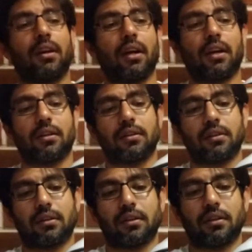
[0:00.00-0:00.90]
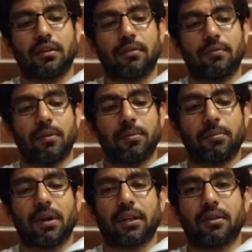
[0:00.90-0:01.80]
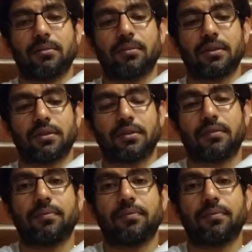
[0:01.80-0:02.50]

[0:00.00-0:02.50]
and flip it back into position.